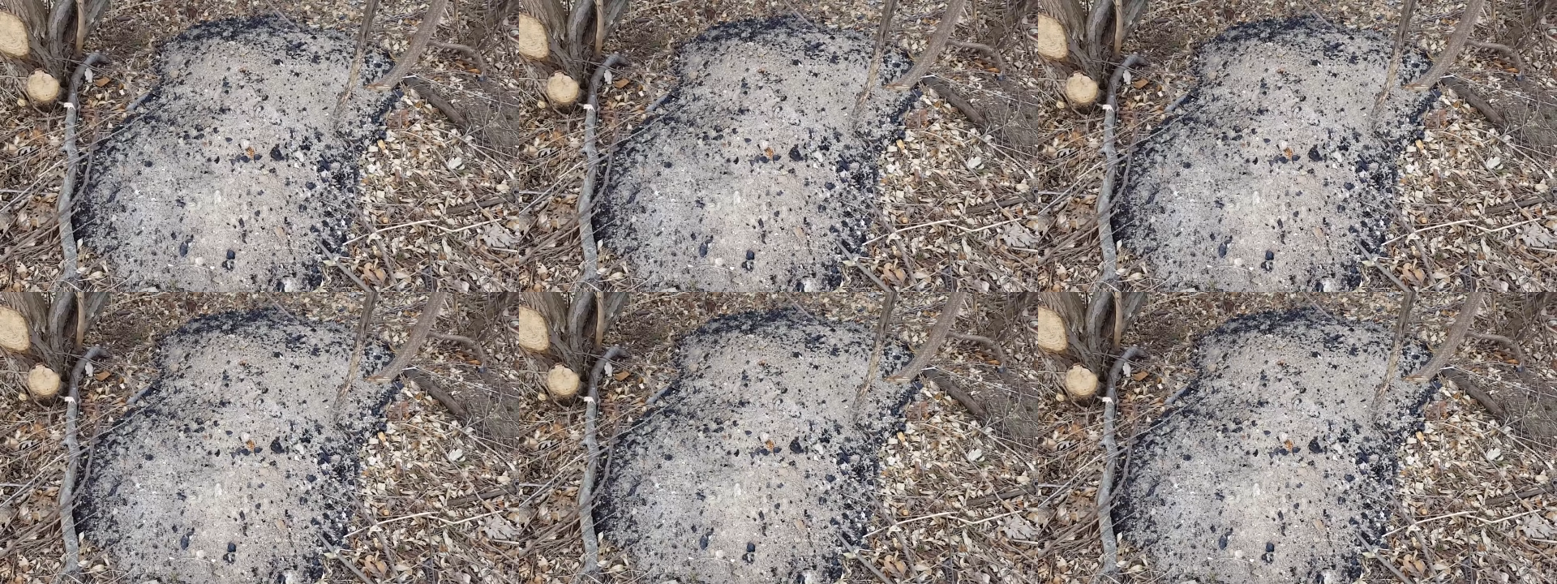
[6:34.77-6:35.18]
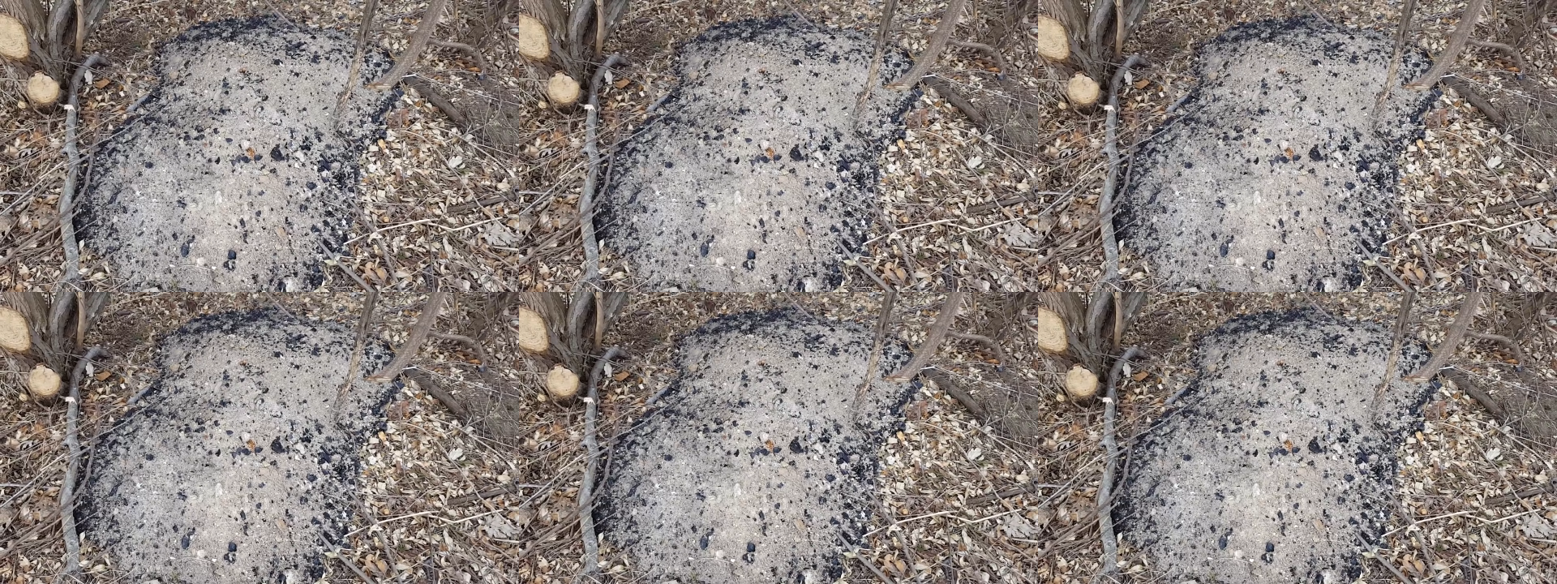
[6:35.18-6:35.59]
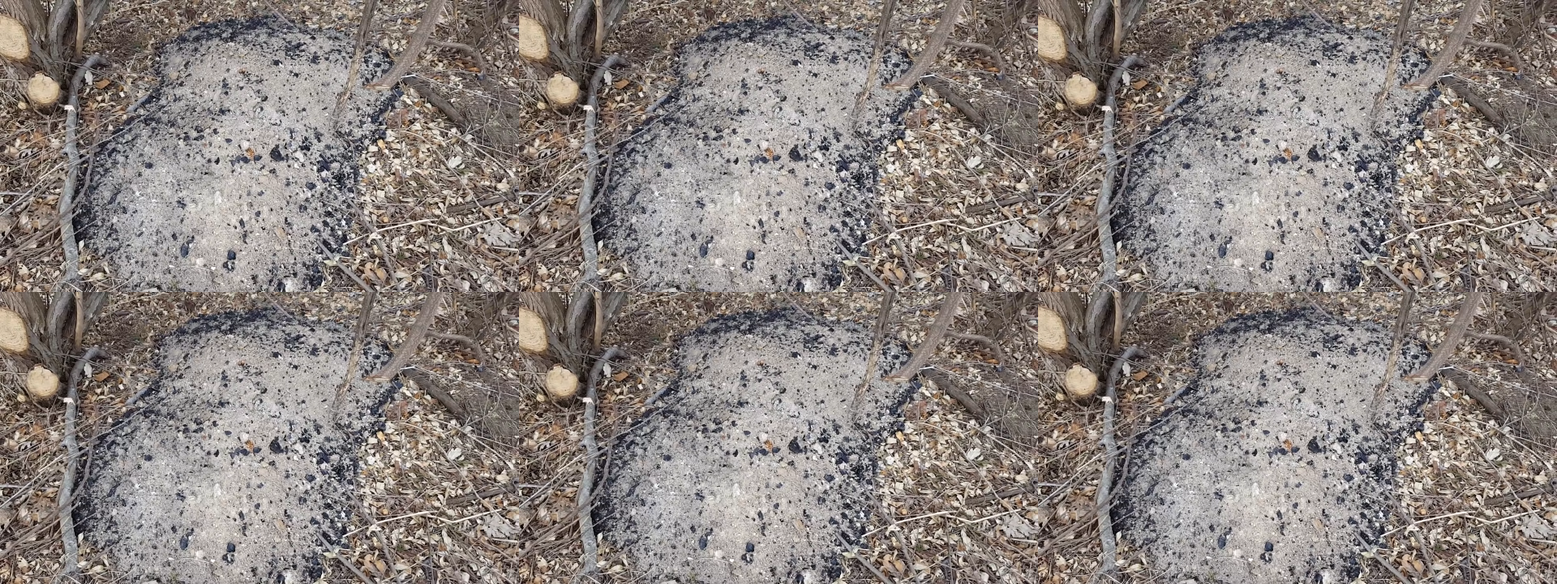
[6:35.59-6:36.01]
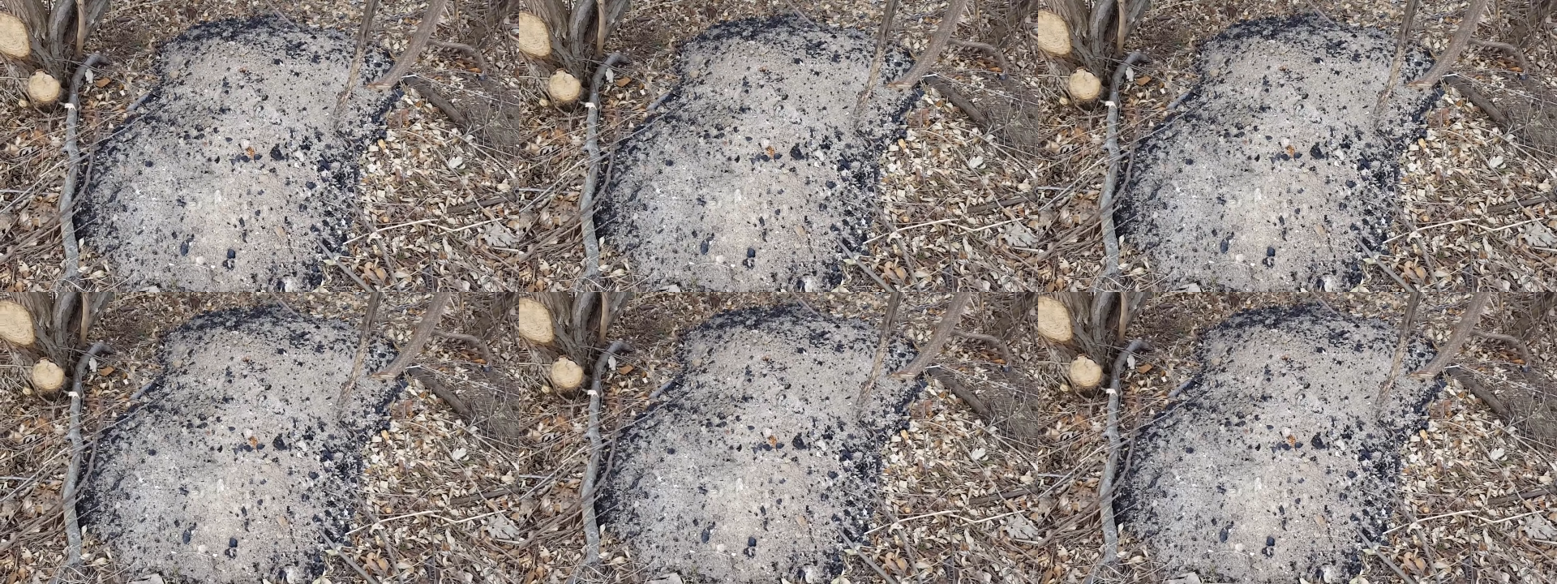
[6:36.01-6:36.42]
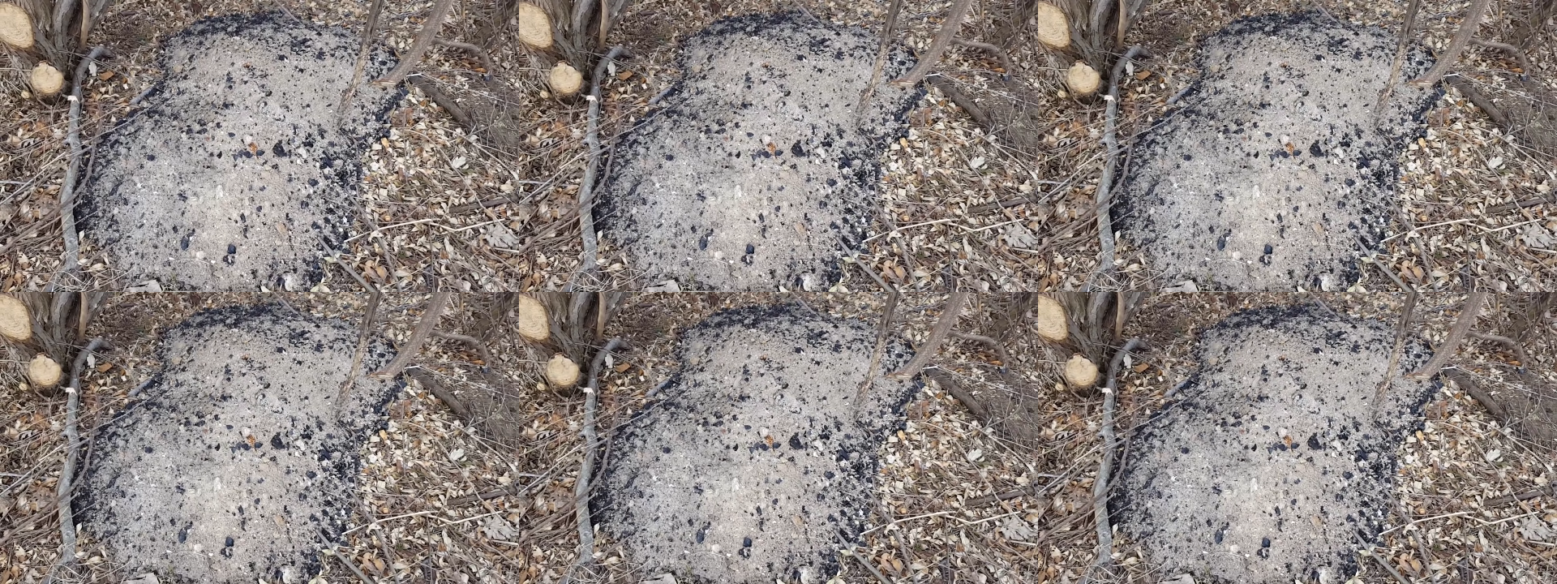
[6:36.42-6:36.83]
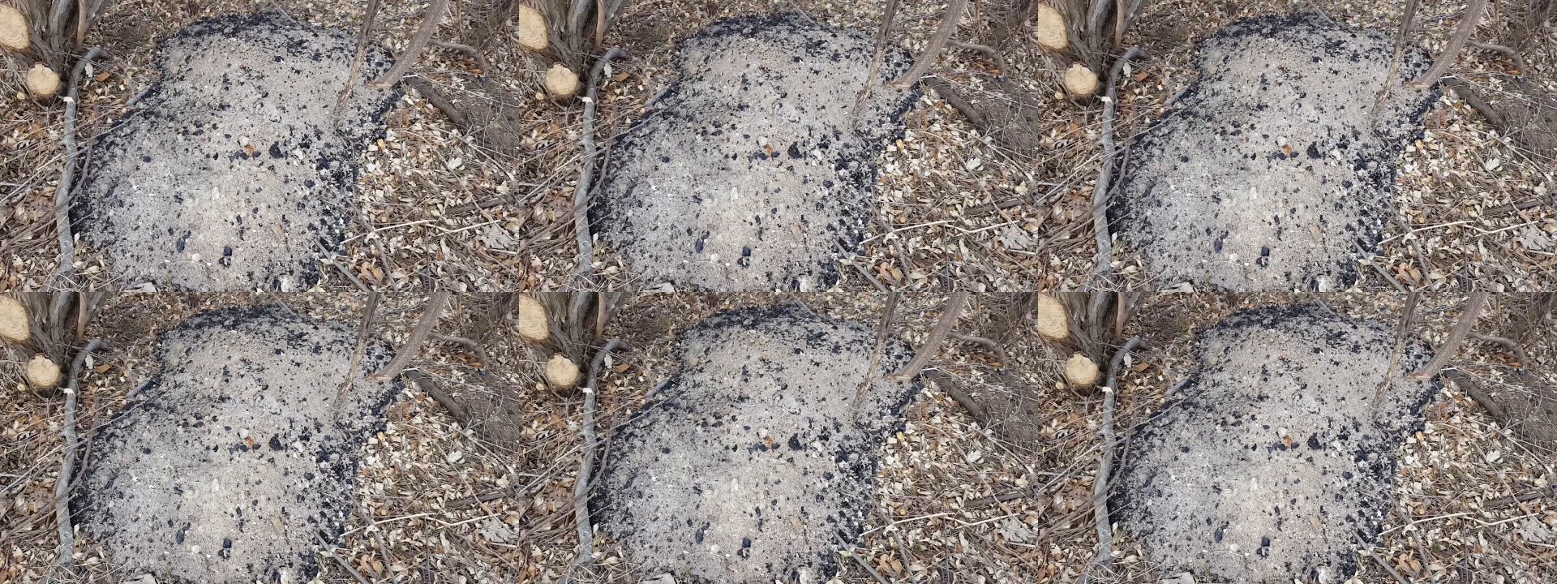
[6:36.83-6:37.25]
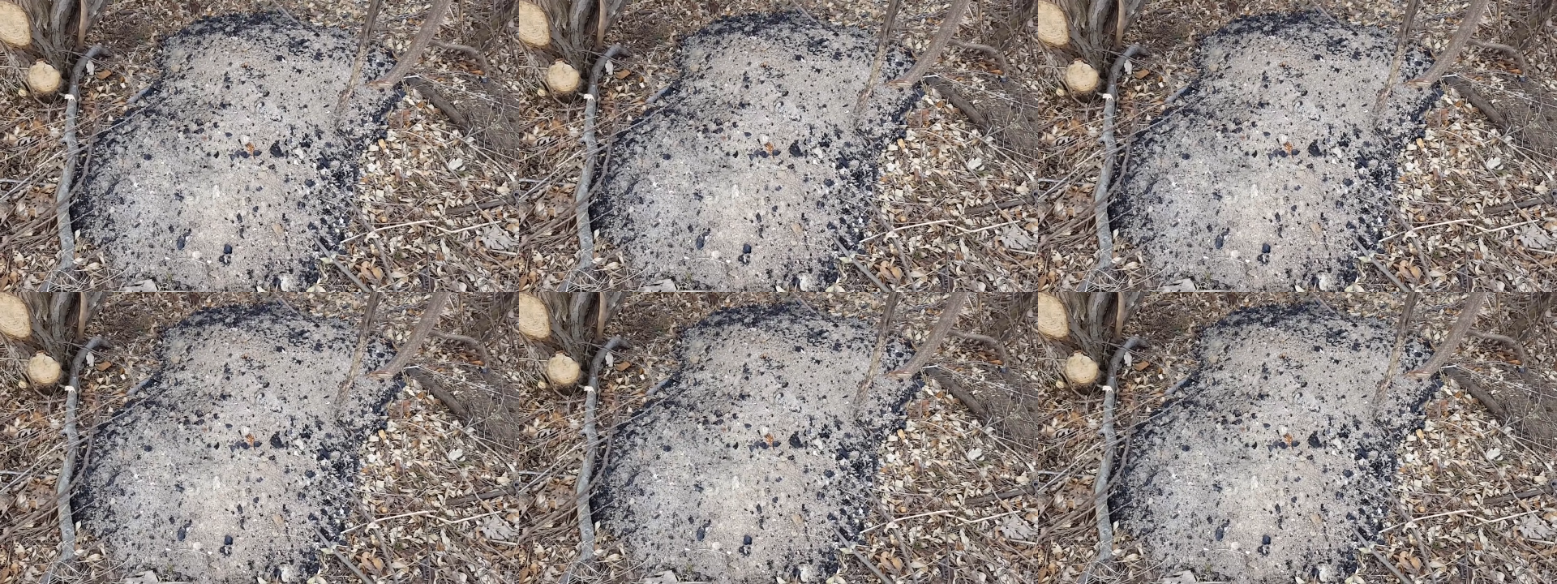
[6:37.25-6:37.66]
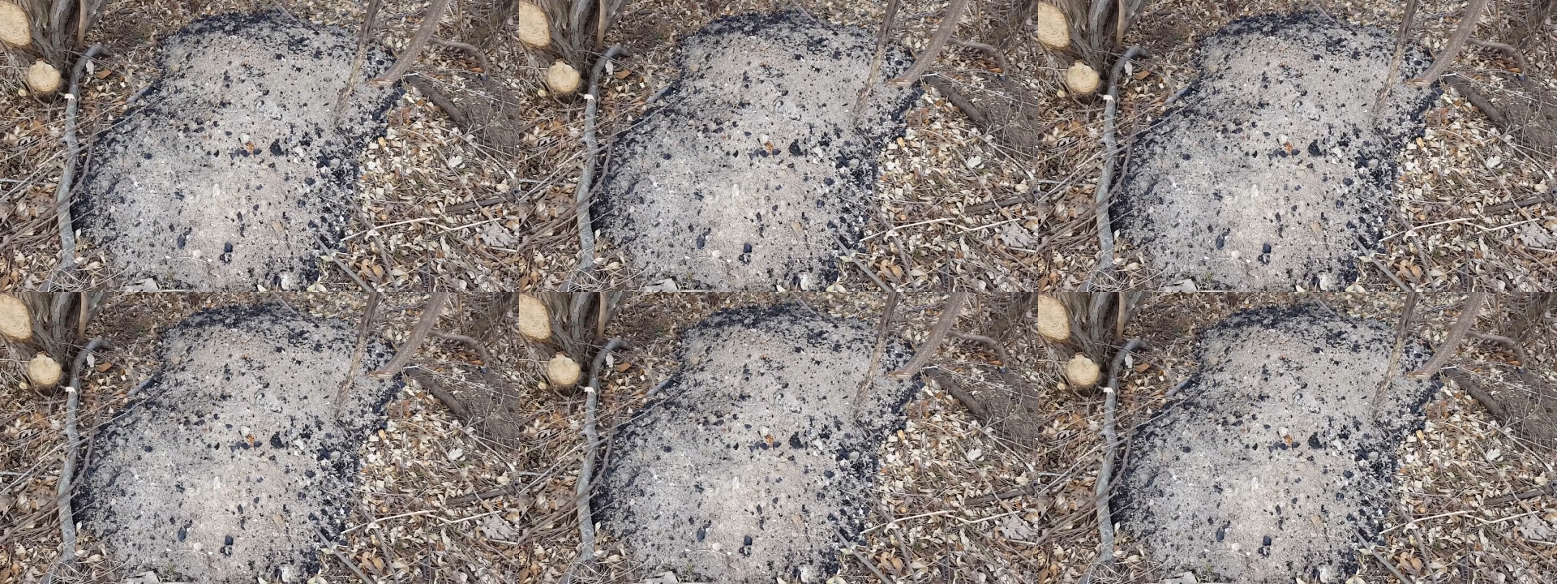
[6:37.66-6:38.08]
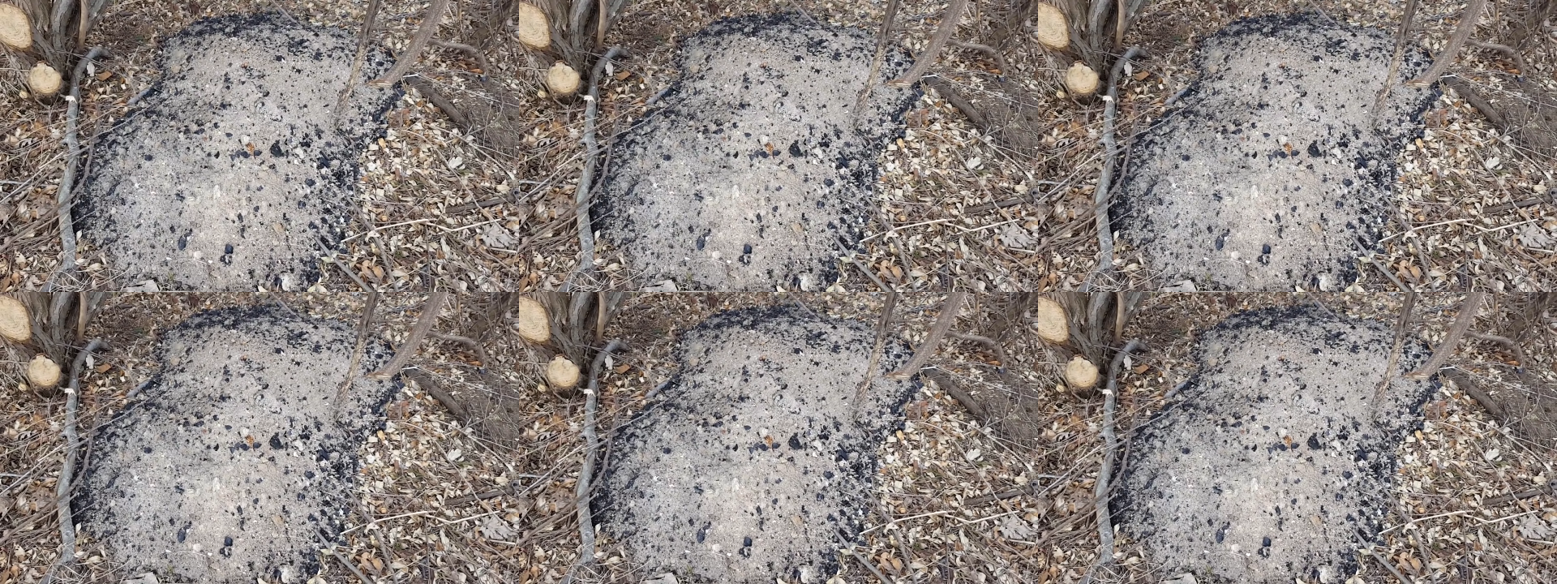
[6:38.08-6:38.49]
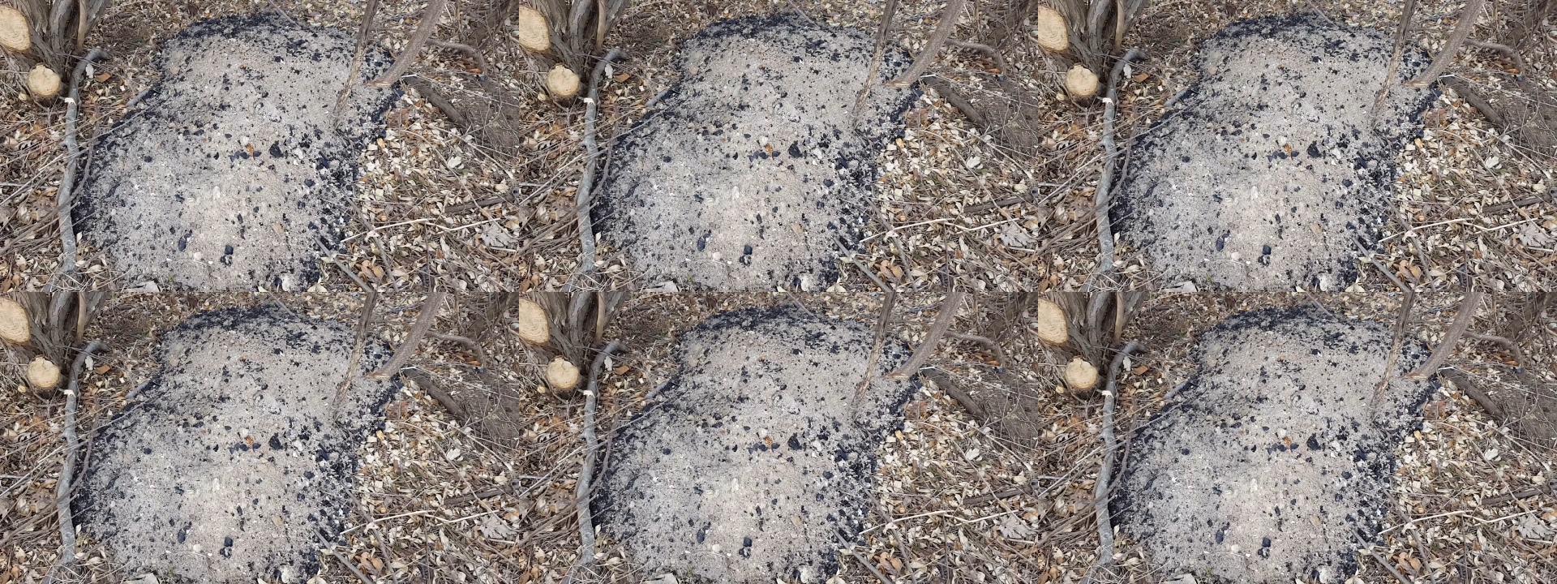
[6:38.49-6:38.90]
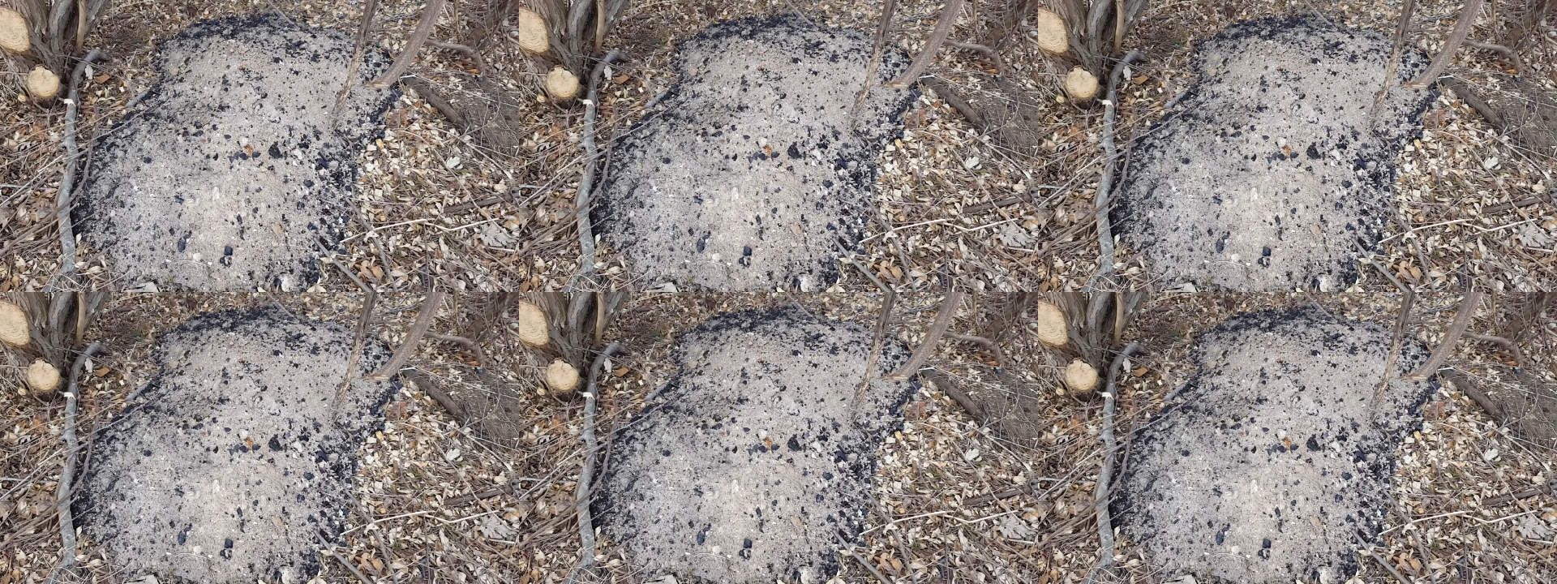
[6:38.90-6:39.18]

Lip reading: (no speaker visible)